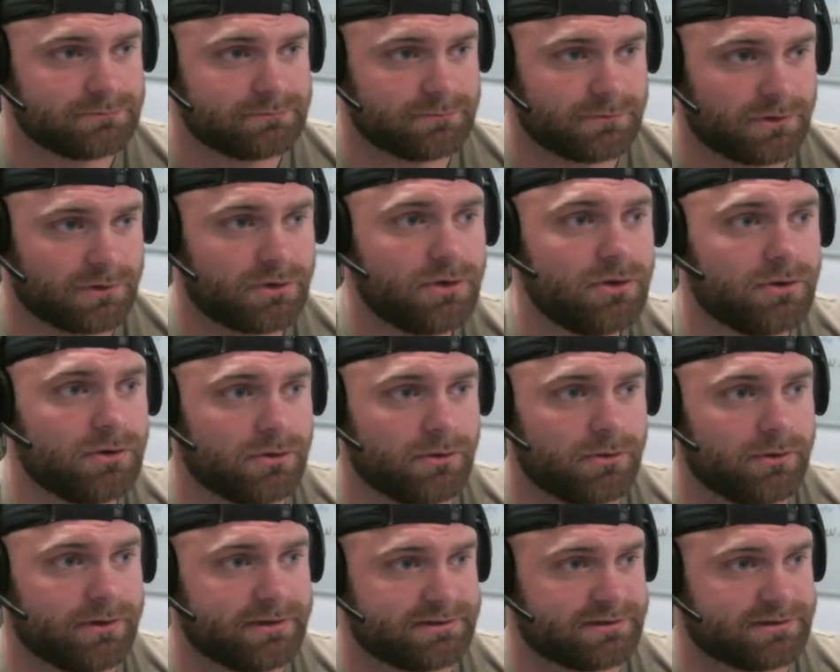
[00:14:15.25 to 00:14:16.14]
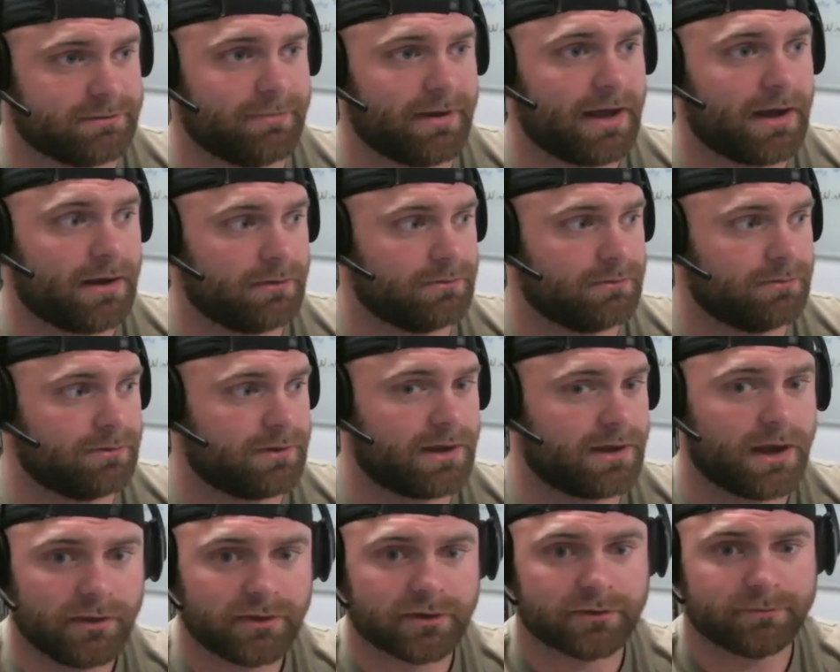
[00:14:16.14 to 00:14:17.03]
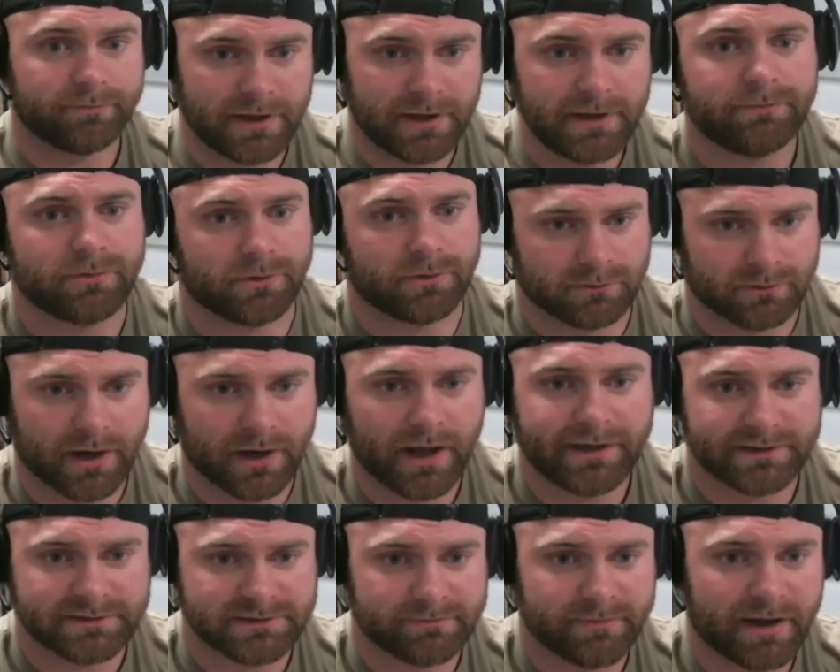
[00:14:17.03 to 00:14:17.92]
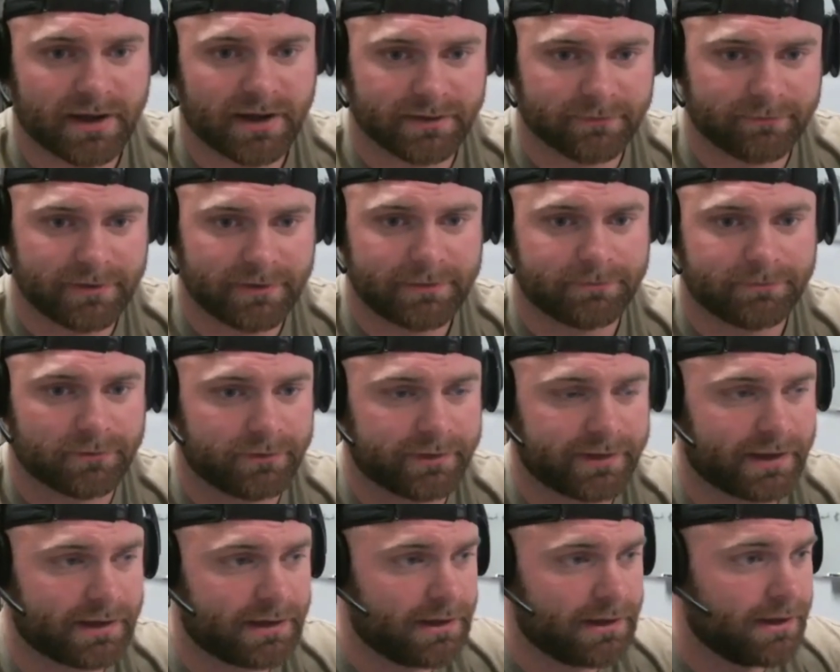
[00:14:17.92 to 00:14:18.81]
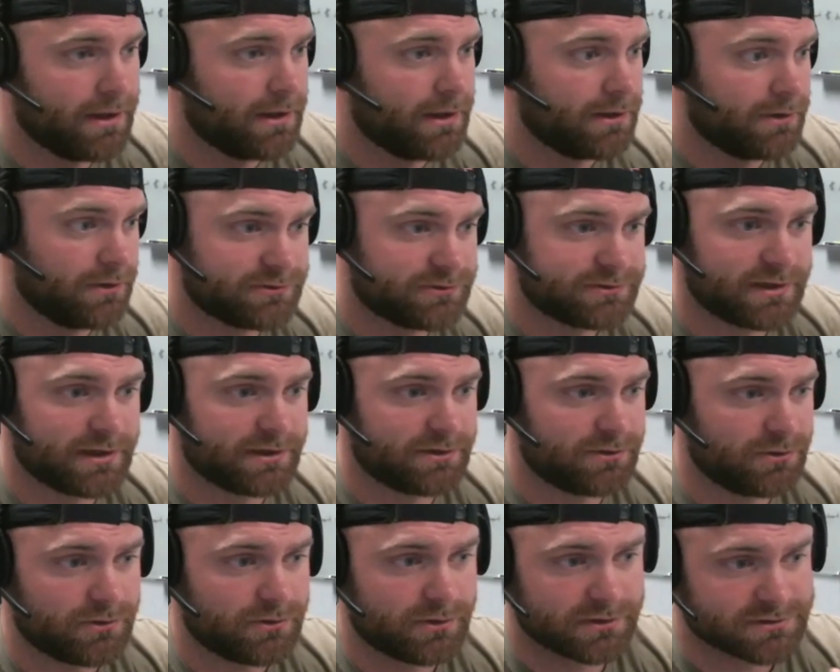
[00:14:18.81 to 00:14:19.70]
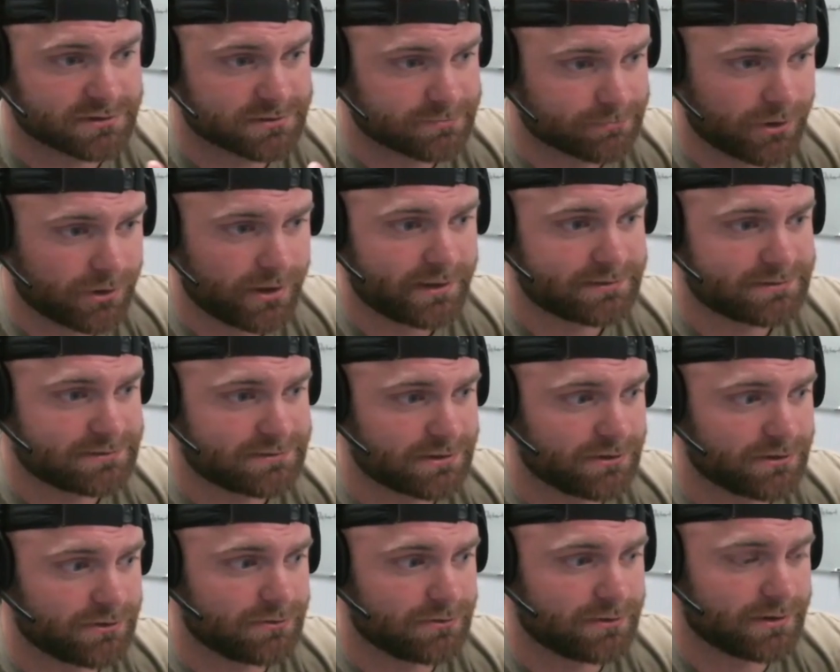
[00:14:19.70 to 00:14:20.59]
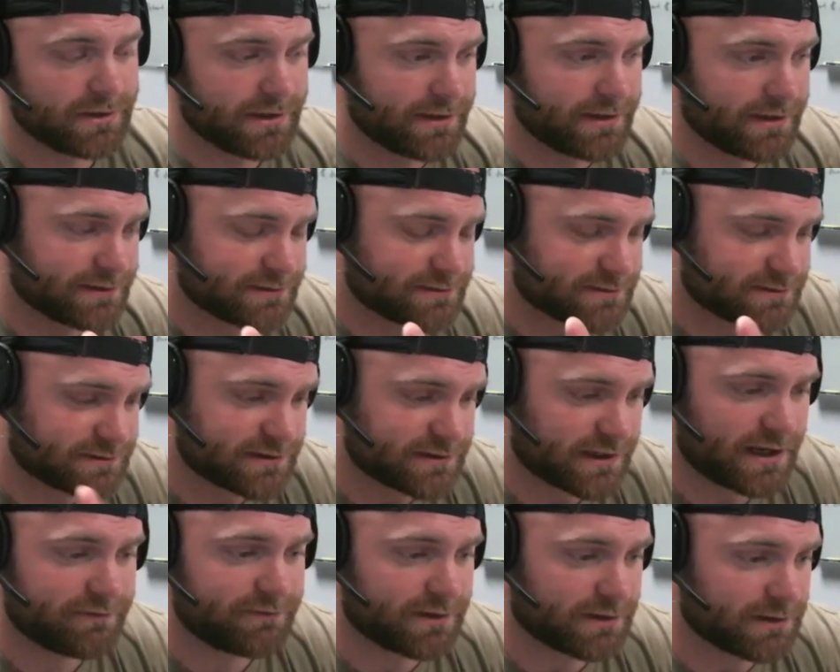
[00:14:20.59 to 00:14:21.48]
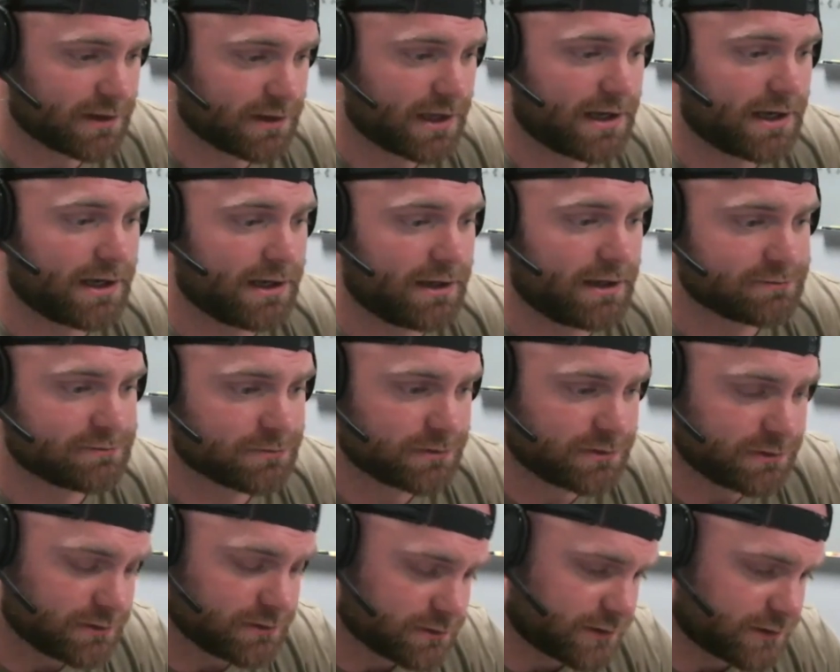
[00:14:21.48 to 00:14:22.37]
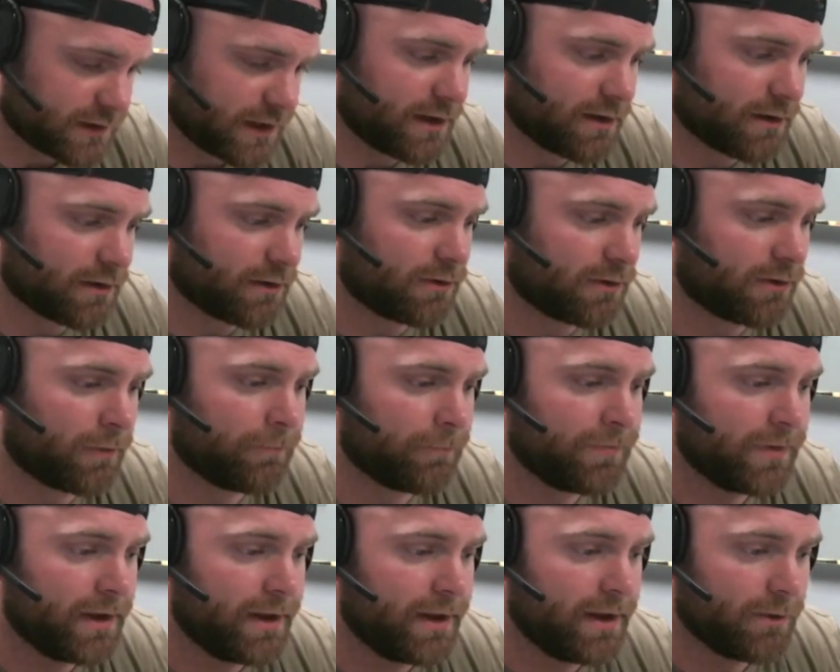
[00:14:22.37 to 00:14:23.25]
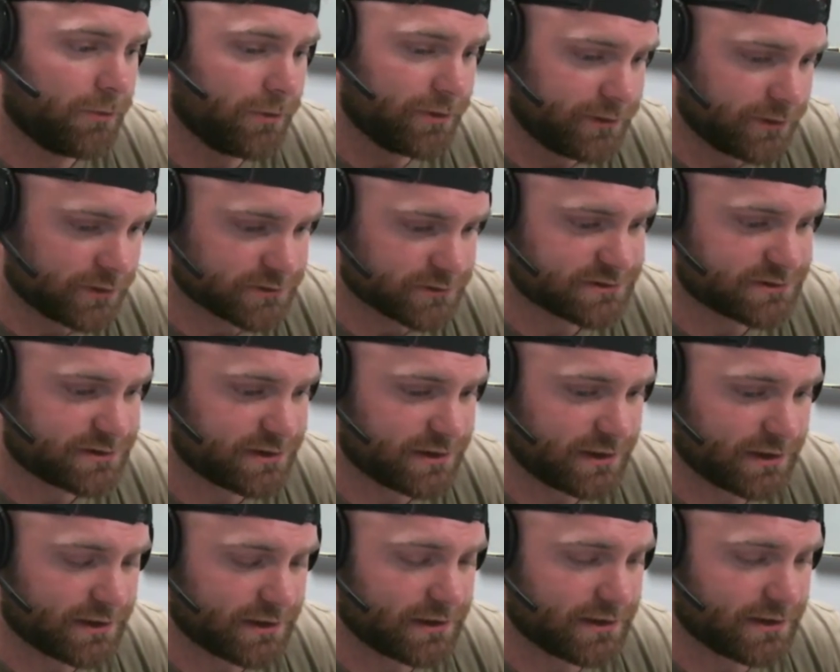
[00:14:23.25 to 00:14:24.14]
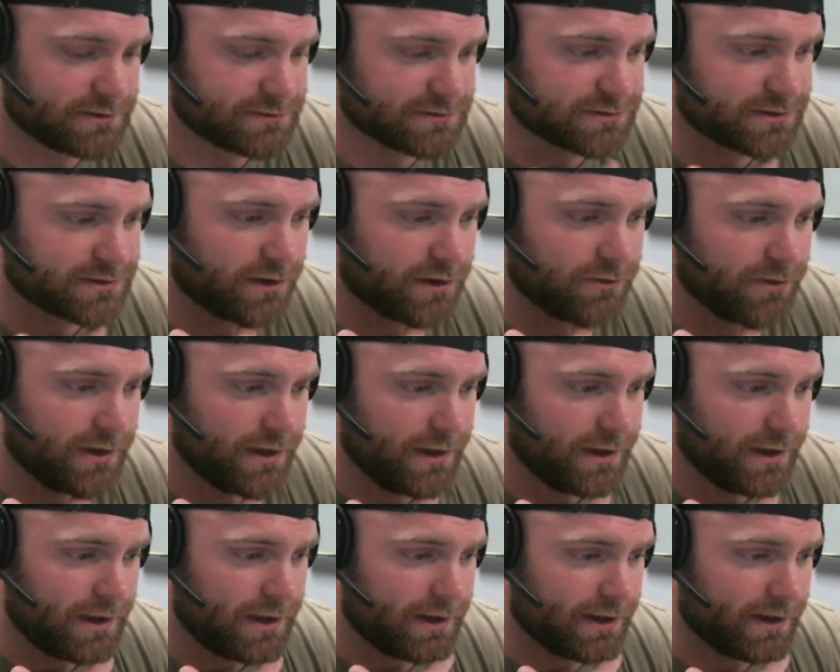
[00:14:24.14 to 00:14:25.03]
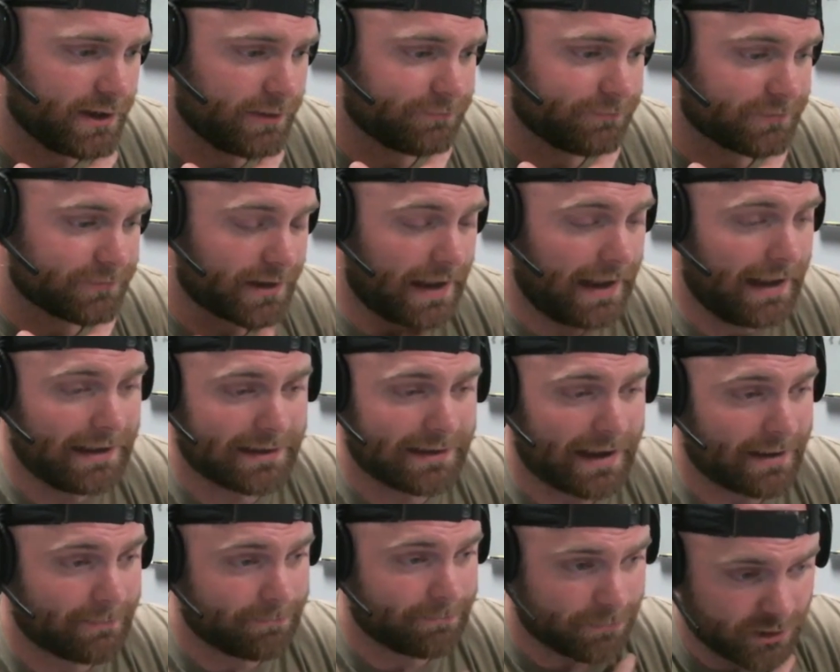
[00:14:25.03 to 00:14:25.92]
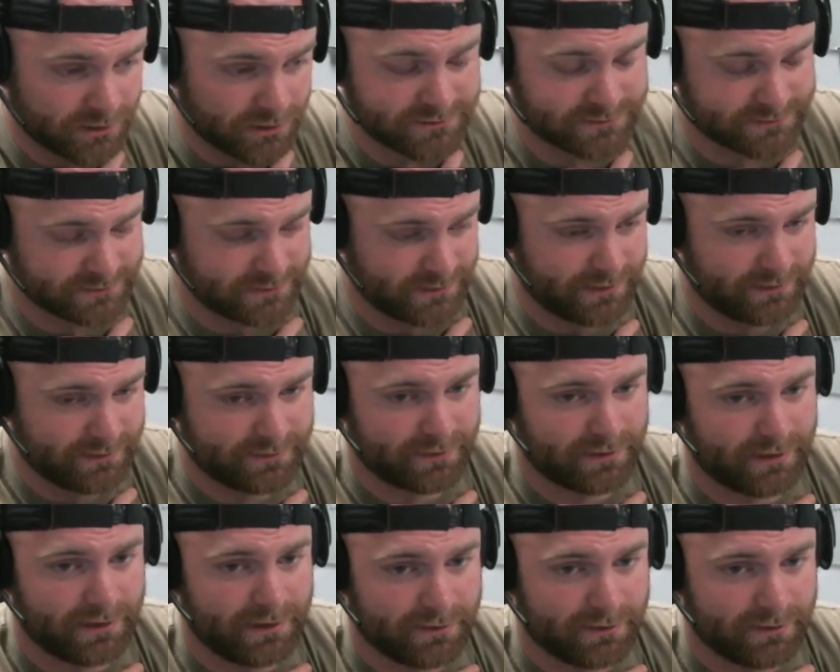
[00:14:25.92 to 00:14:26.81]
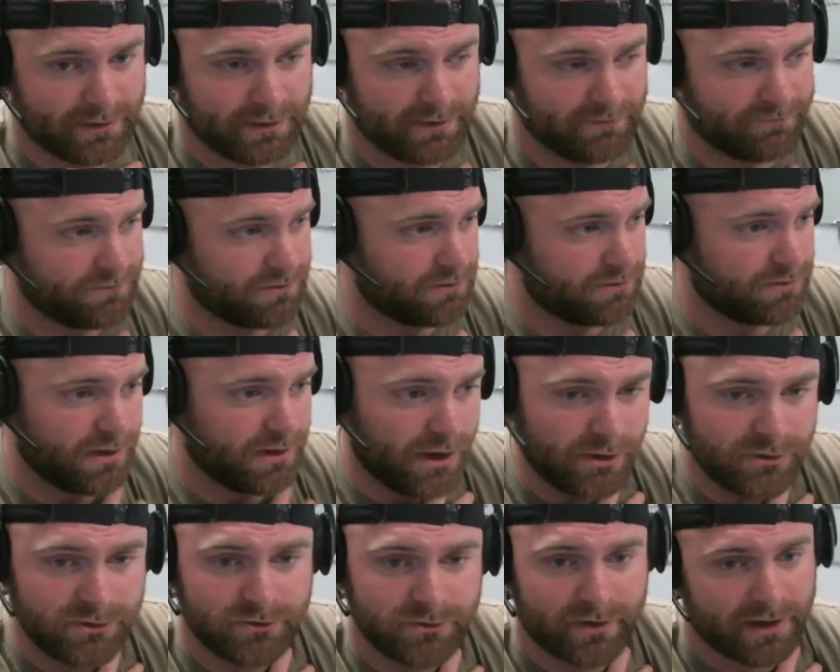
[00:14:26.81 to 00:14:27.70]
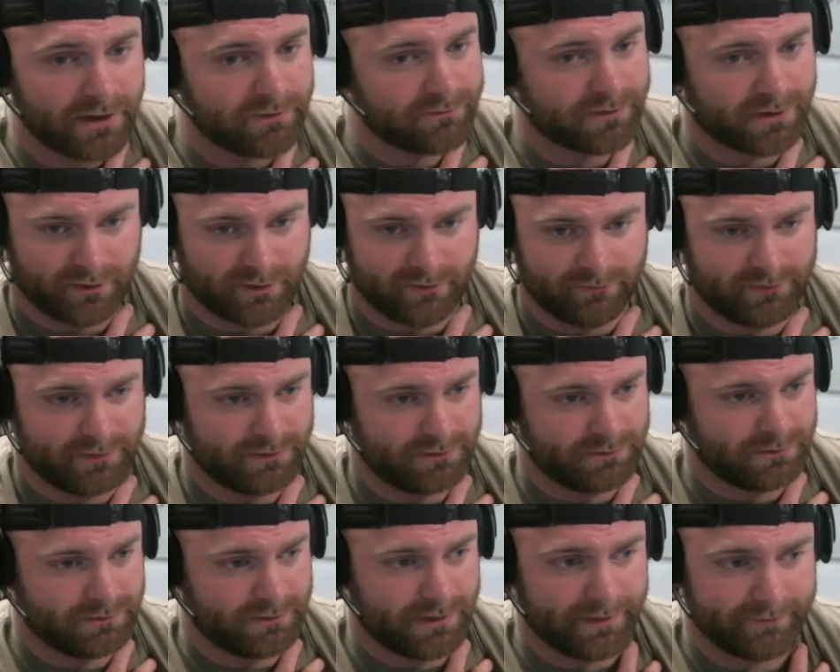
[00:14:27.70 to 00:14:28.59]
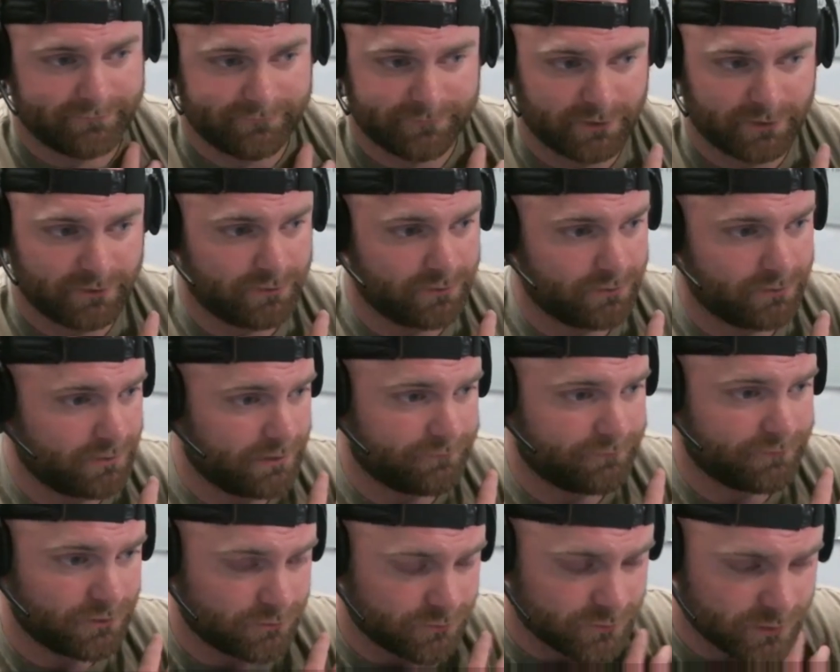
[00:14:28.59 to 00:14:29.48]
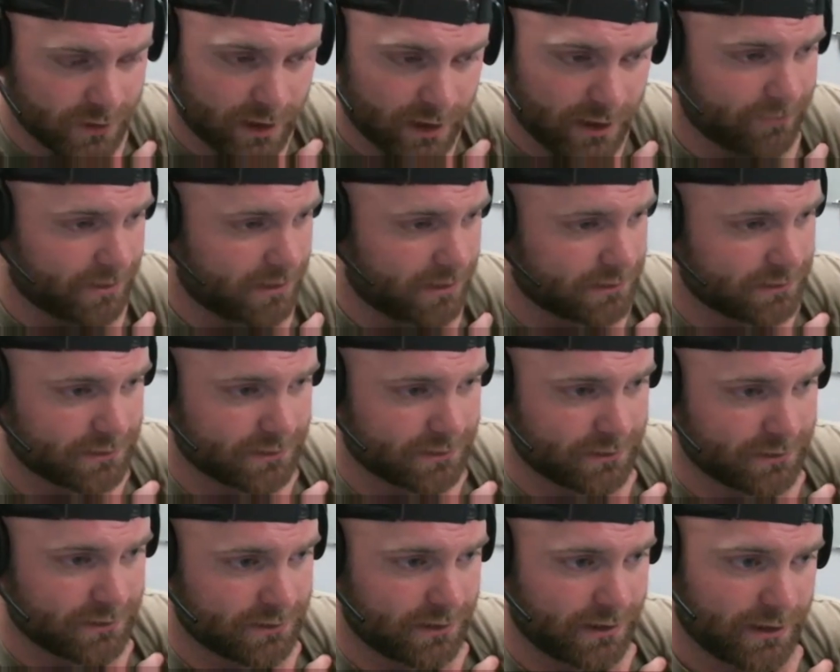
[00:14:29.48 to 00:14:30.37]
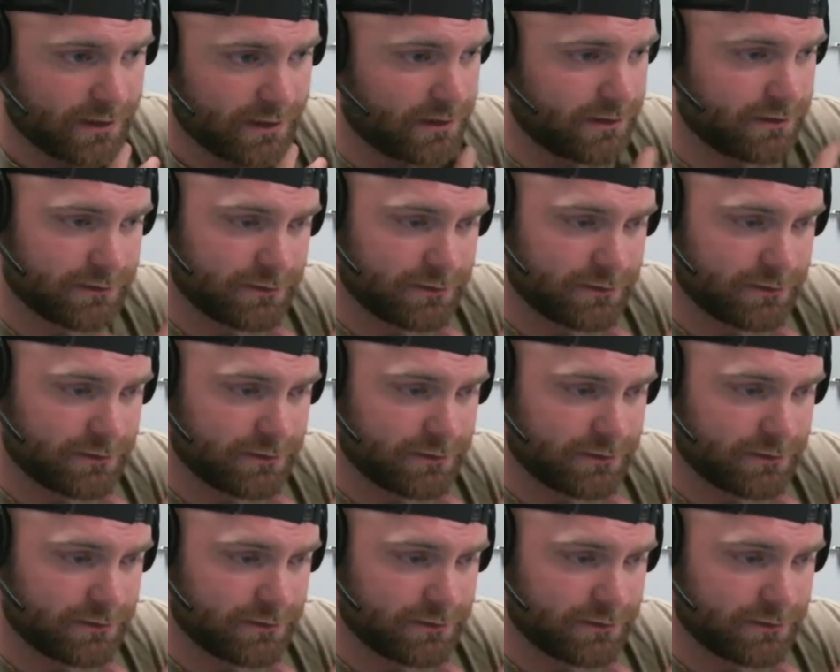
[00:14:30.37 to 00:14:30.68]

you. It's about the other people, right? It's about the people that you said you could spread to, and it's saving lives when you stay home when you're sick. And so I personally think if you know you have COVID, if you know, I mean, it,